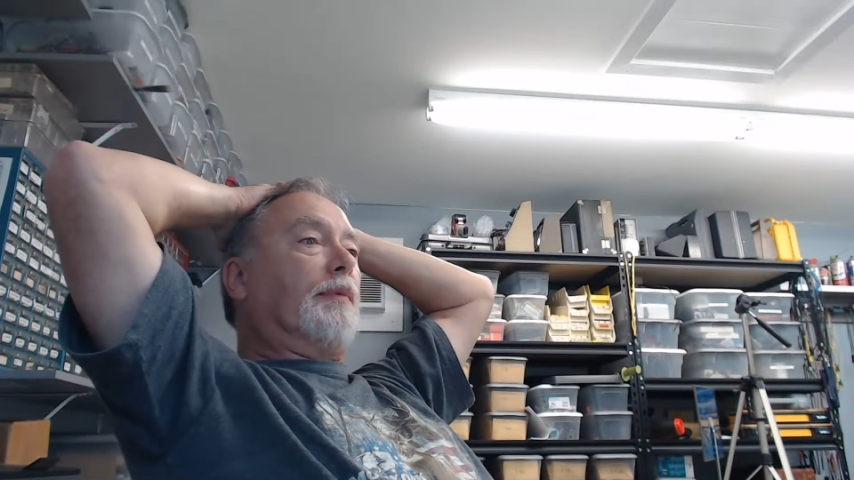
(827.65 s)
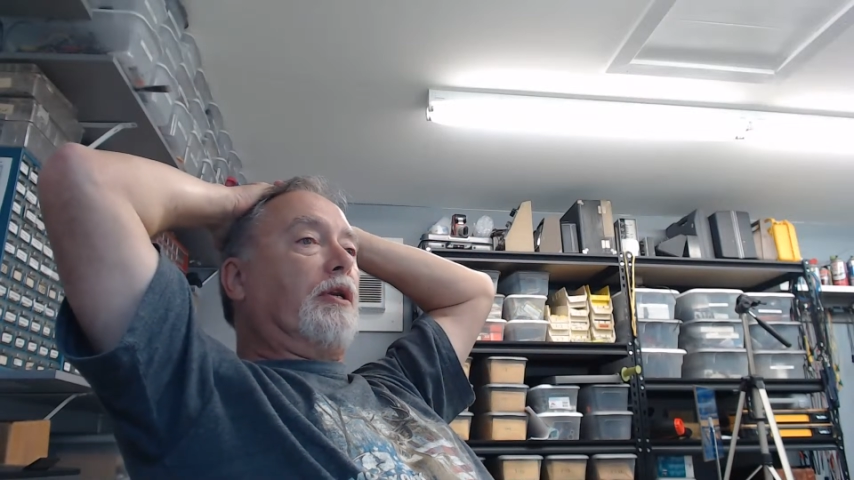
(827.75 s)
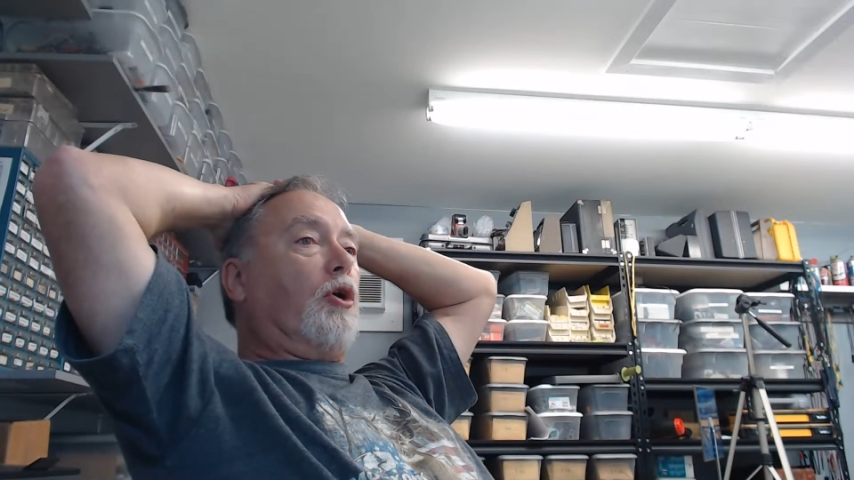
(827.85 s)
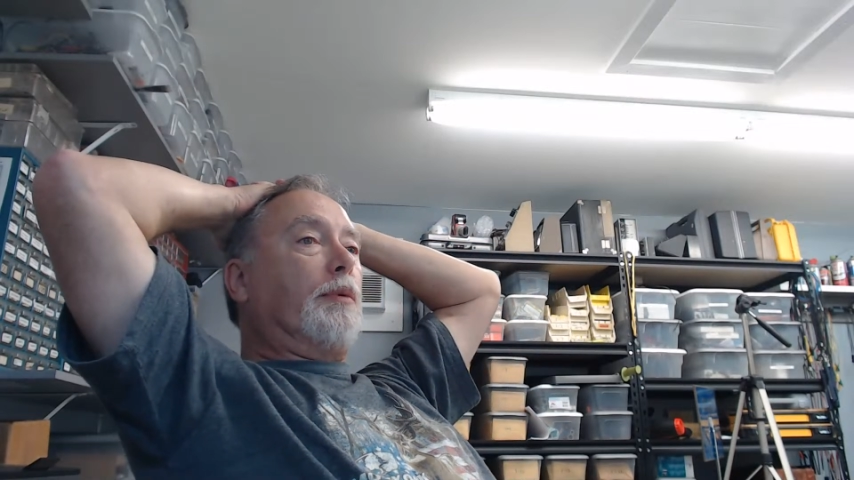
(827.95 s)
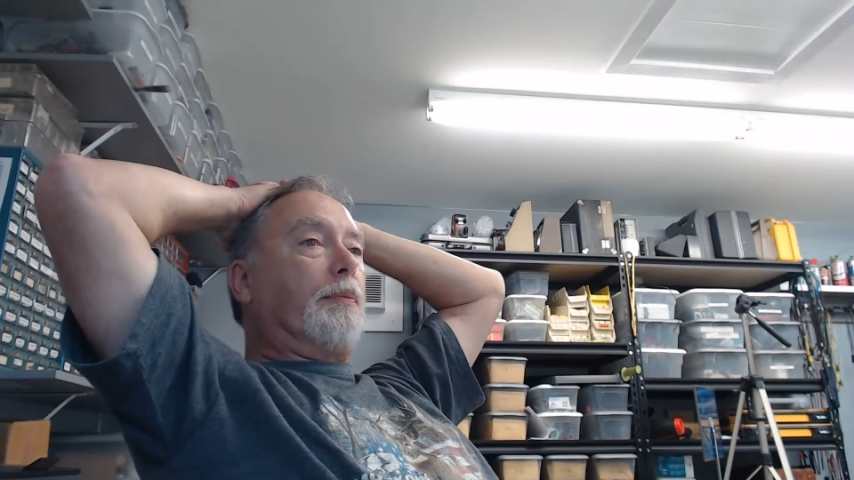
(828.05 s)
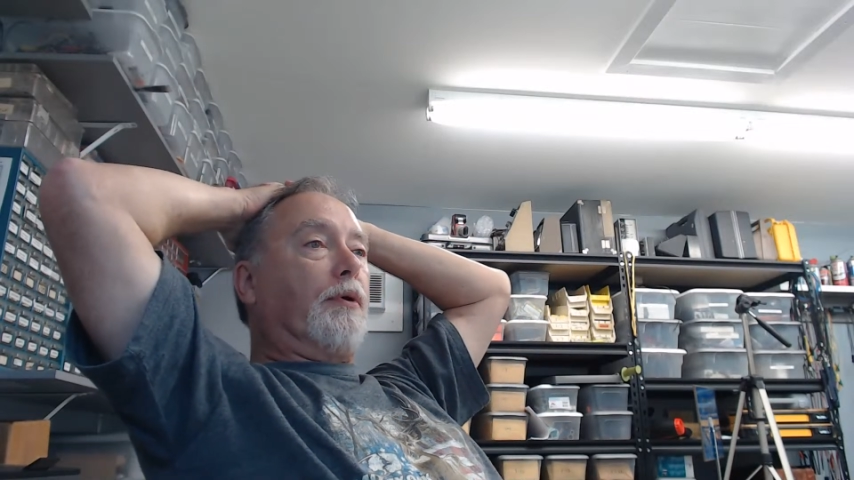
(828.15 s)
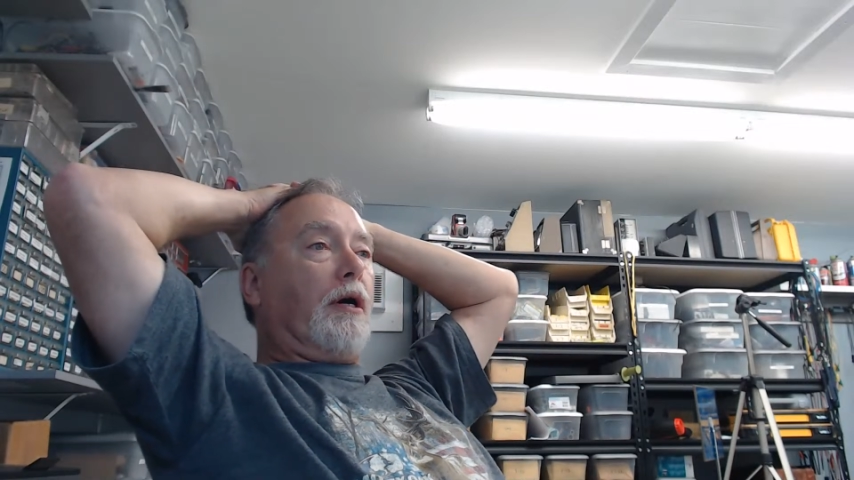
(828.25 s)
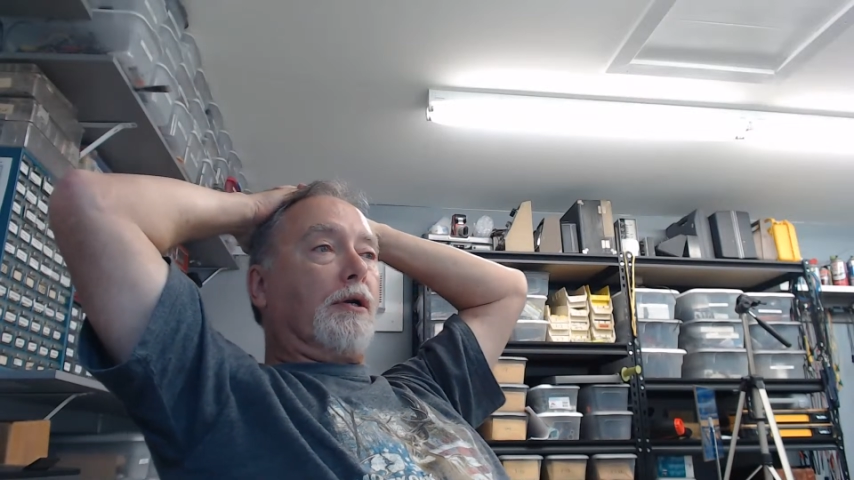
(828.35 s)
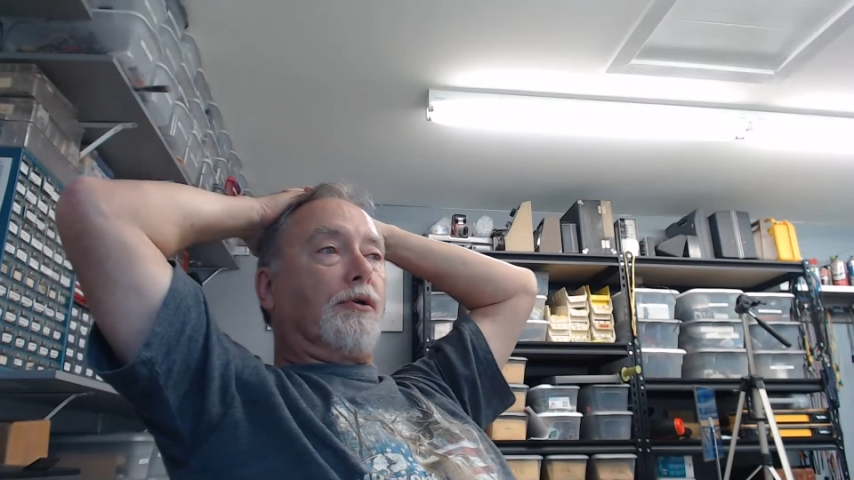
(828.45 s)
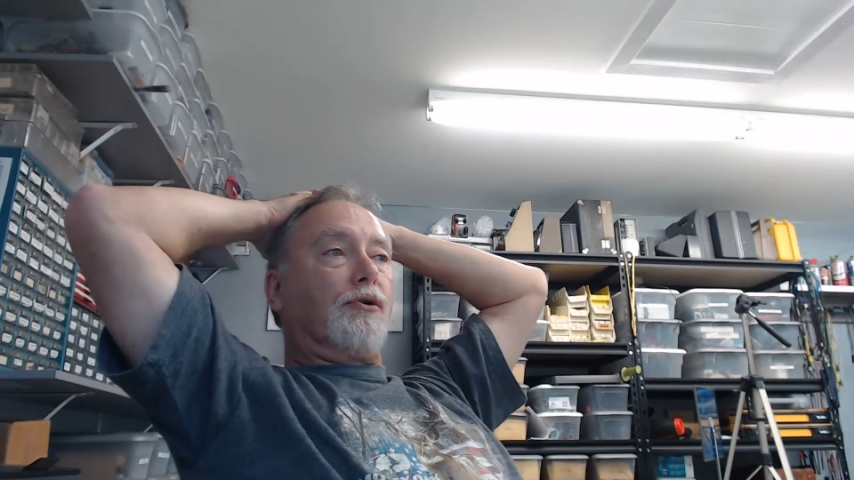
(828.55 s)
Adobe
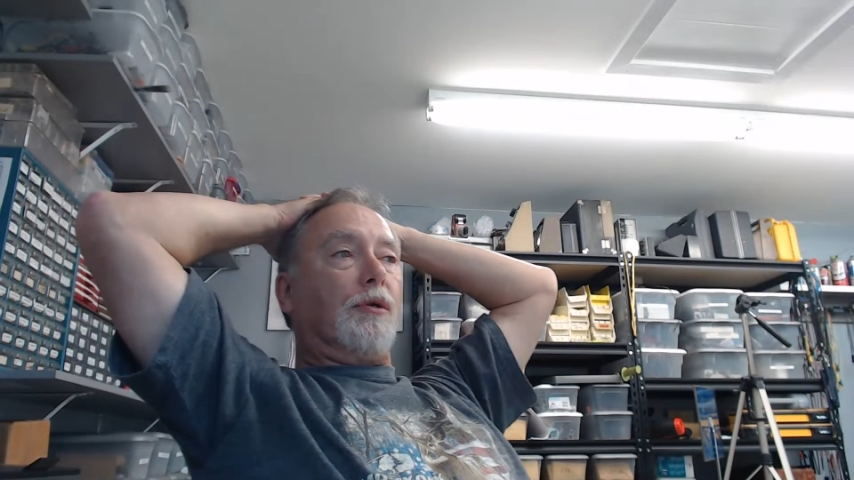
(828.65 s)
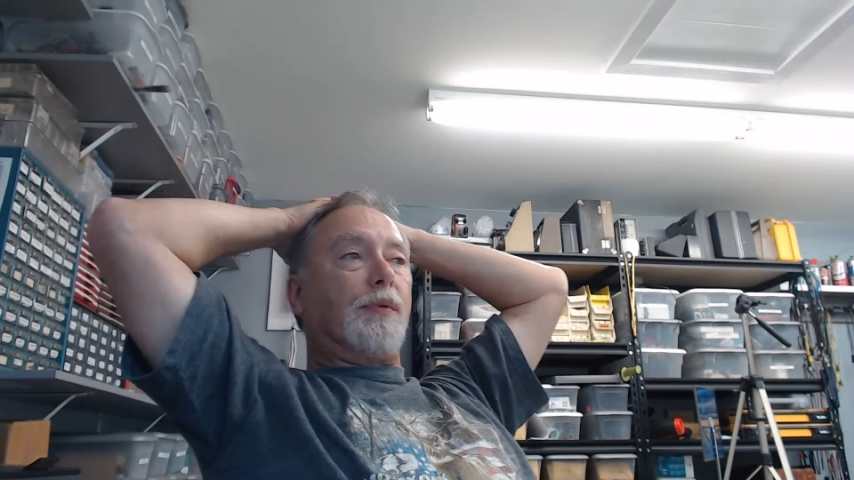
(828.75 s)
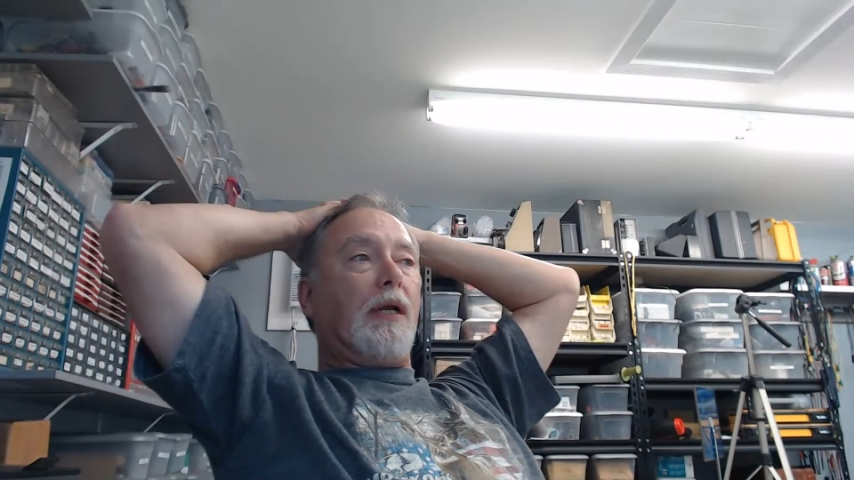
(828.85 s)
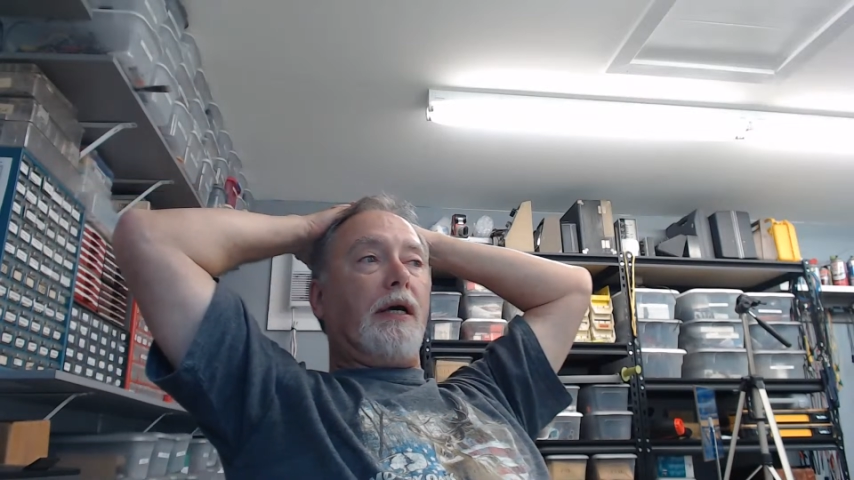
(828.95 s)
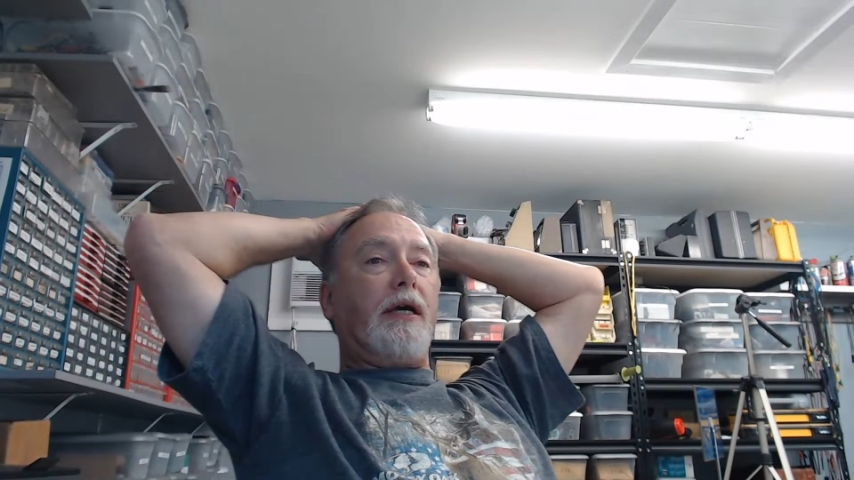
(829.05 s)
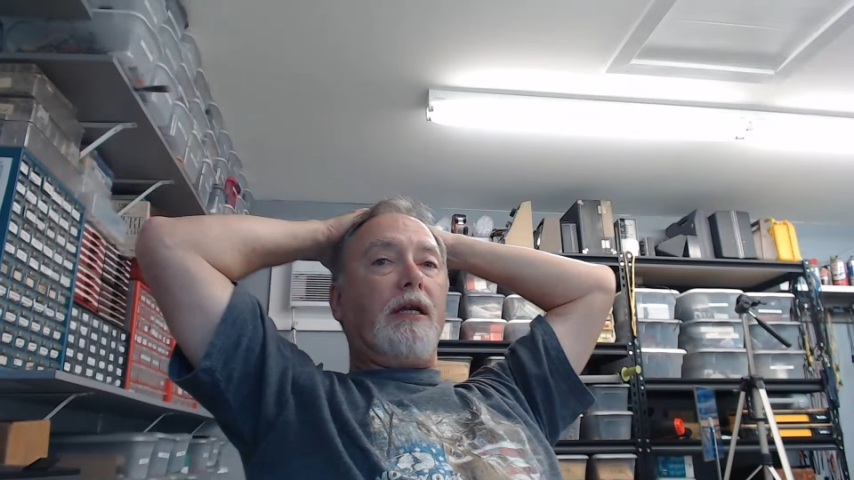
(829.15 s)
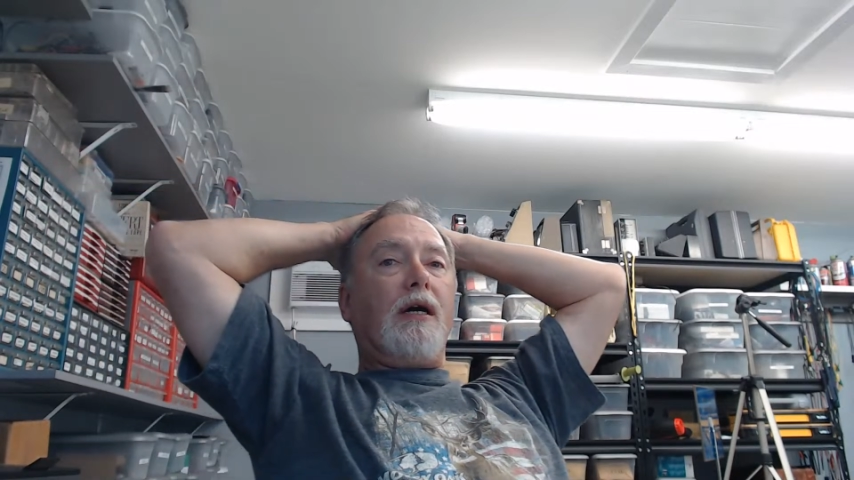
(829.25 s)
products or something like that.